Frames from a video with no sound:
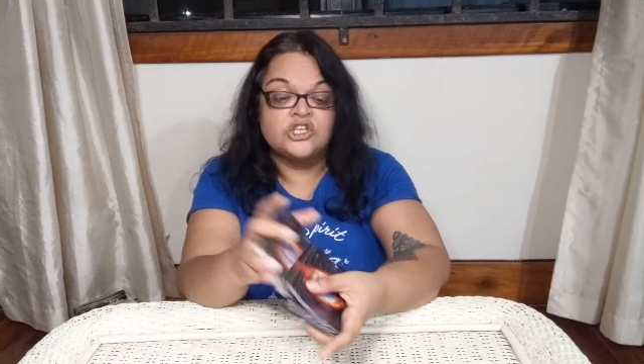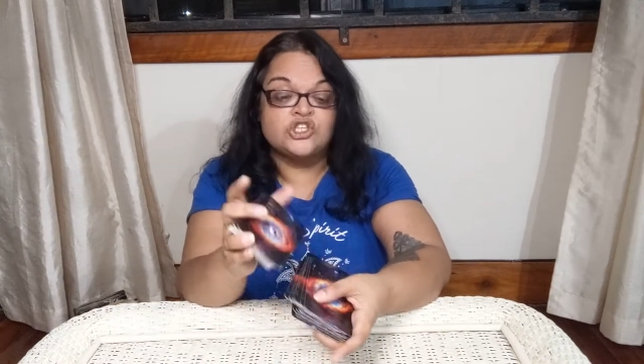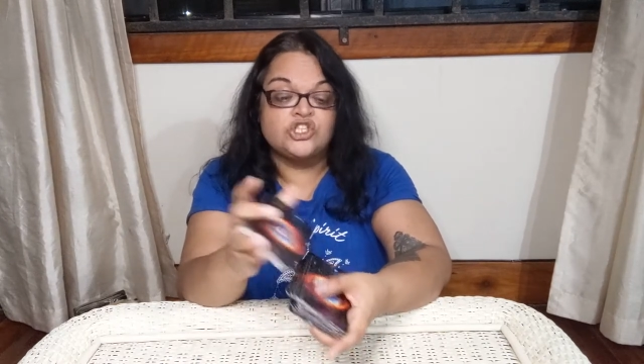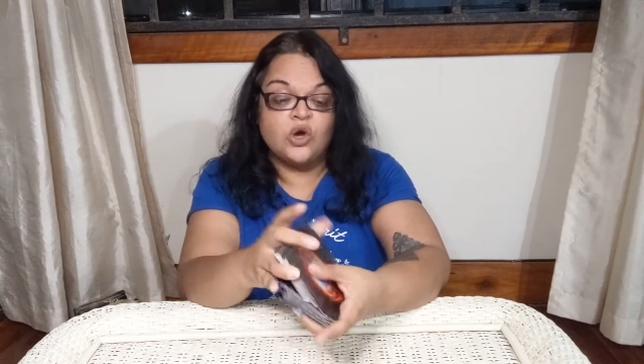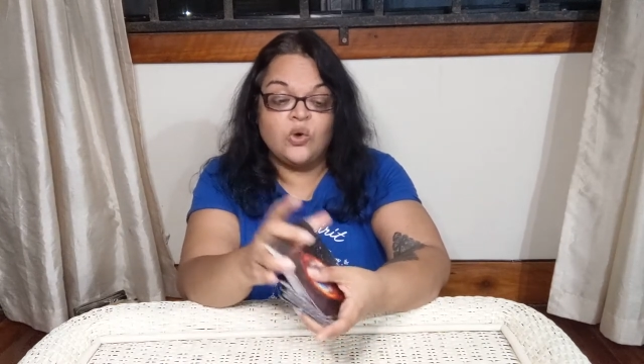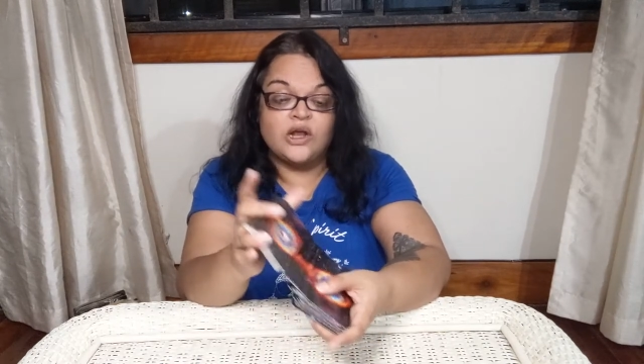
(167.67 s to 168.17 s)

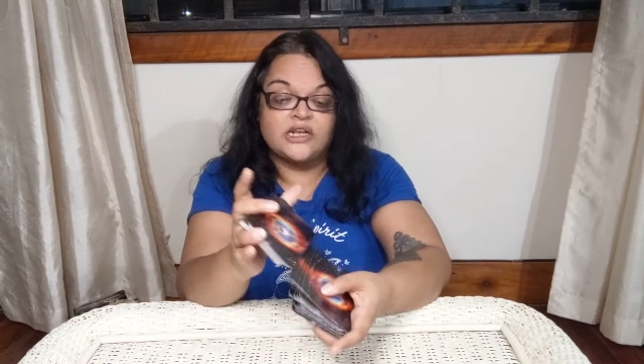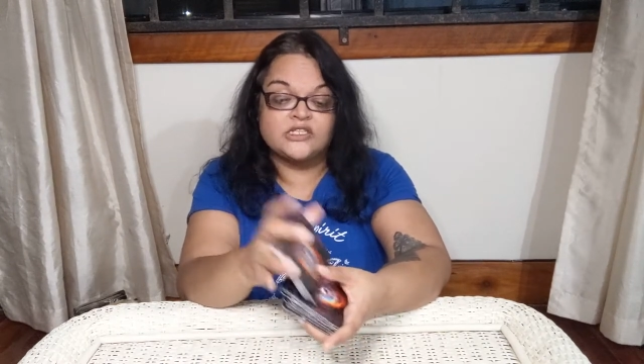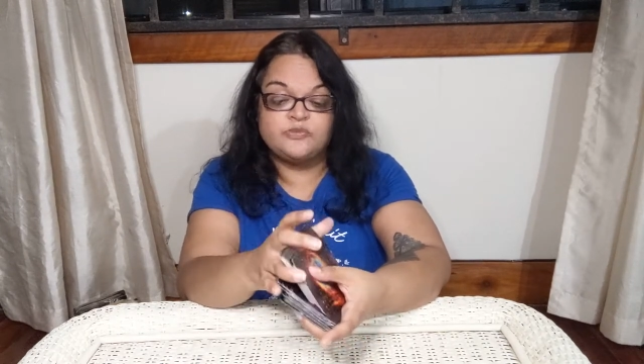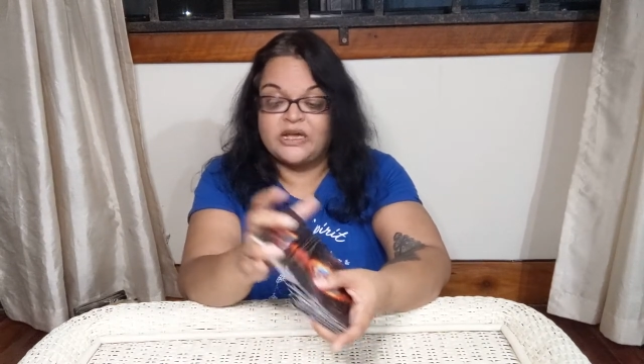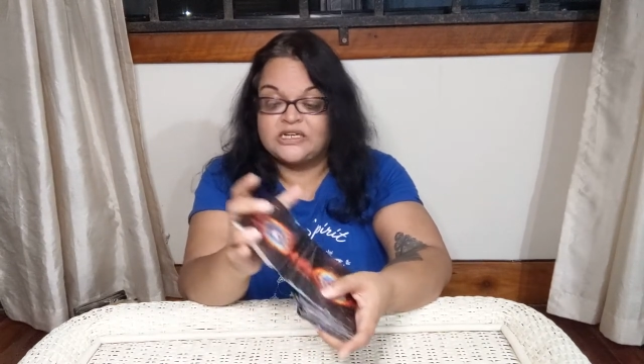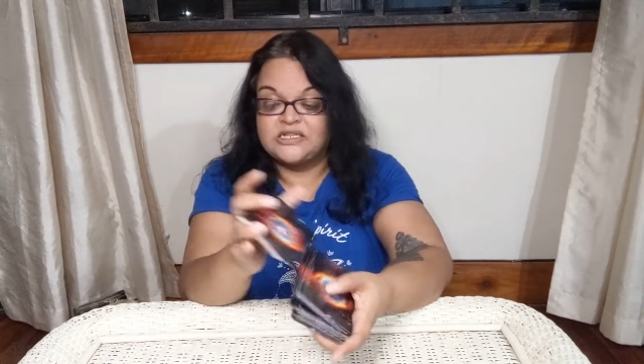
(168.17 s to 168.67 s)
so
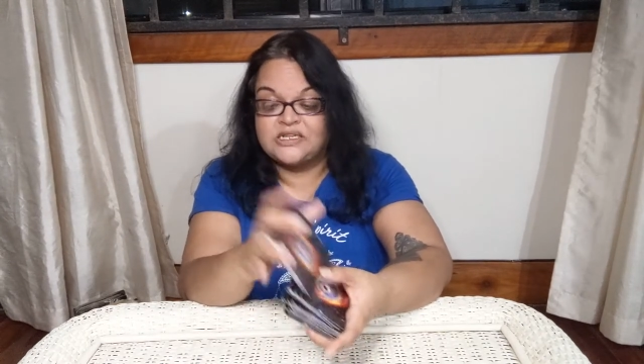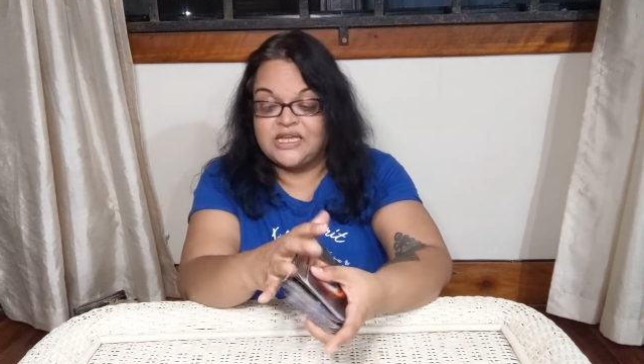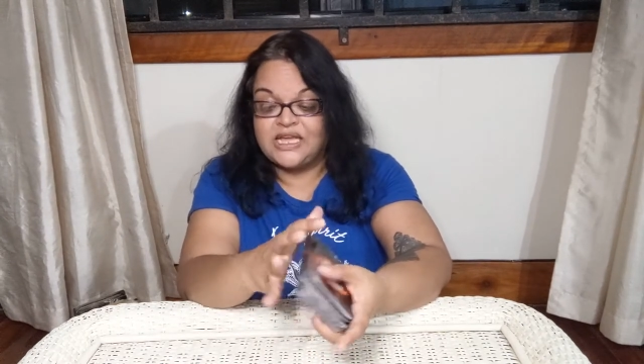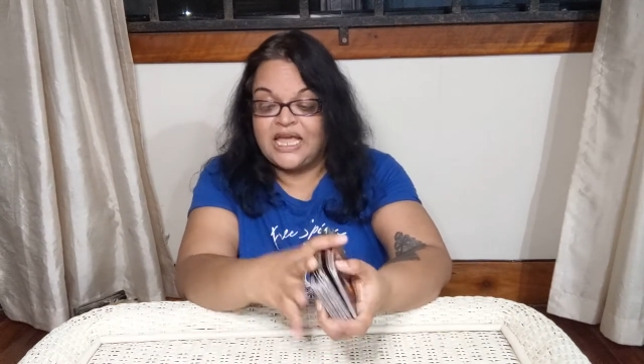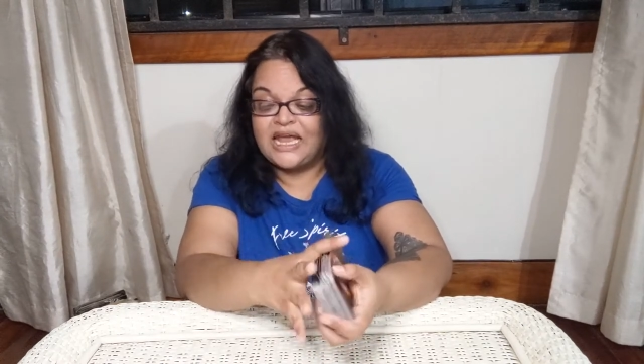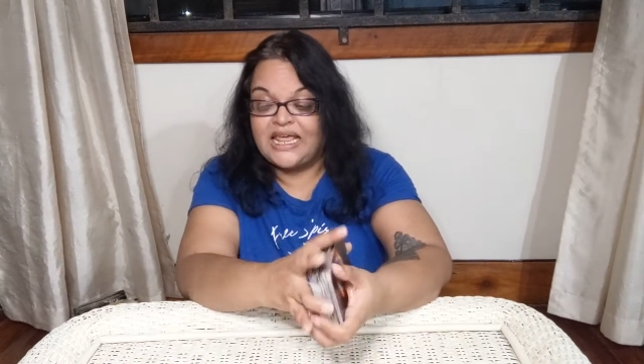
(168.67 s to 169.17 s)

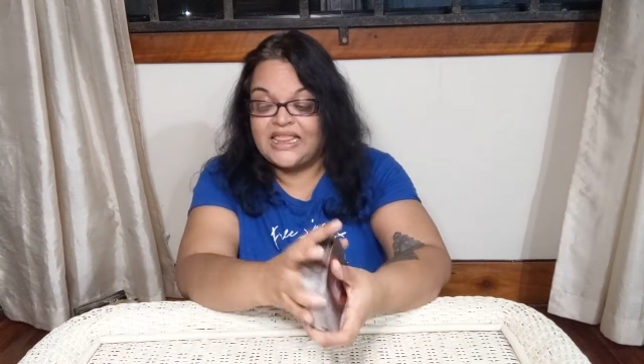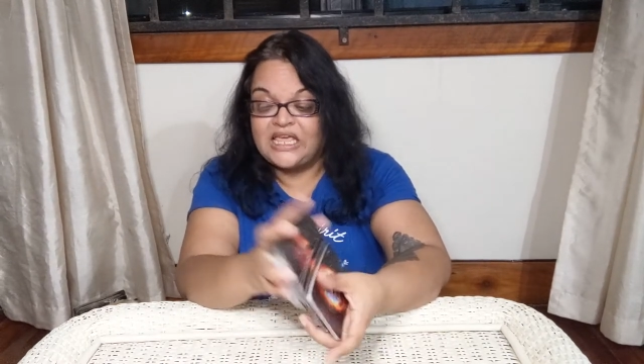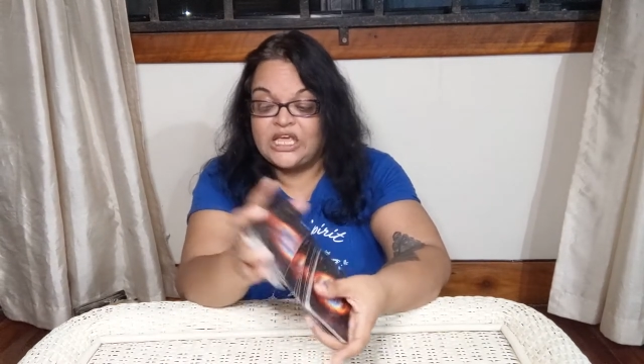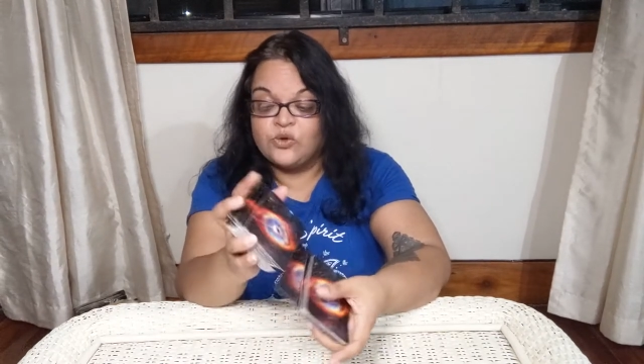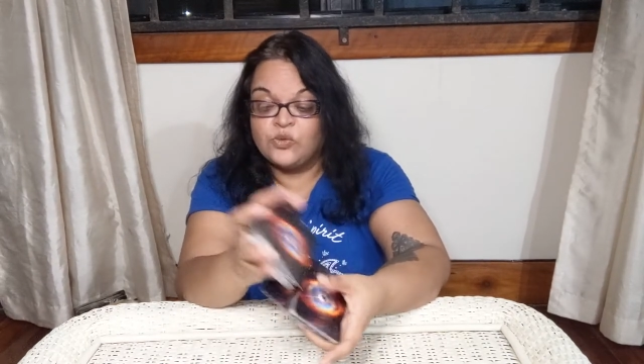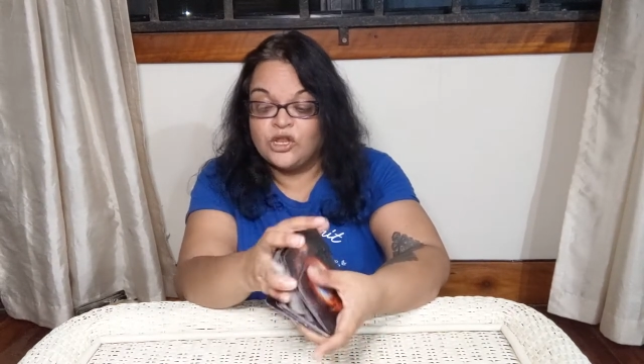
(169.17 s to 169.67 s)
unexpectedly, and I think it